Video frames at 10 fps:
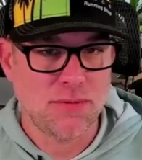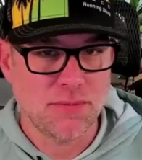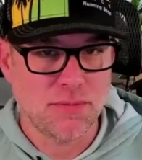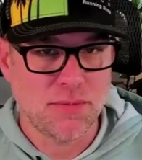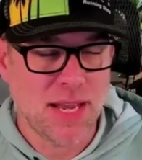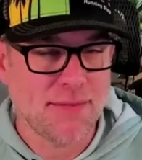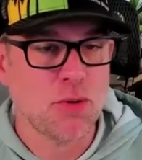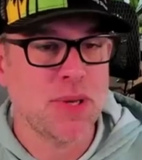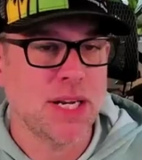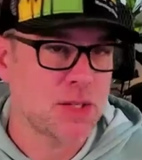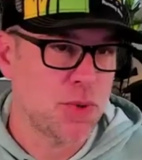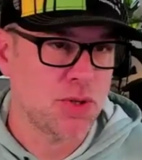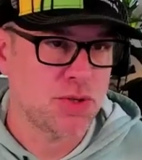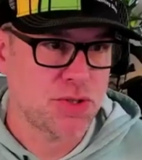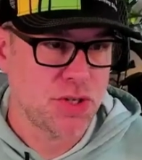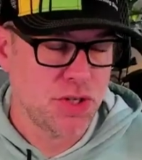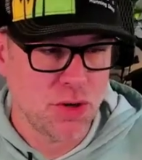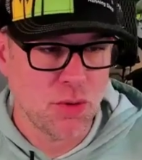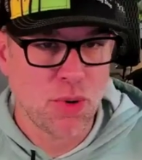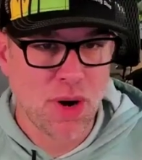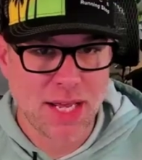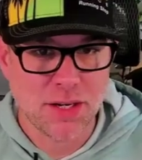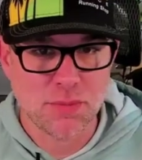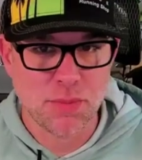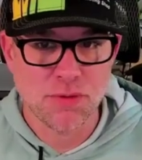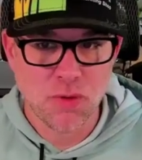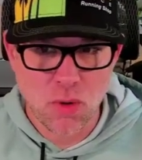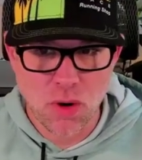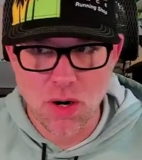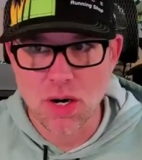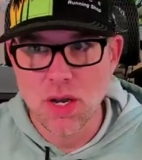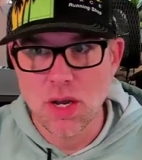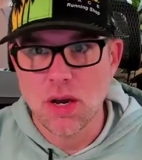have never been exposed to your brand before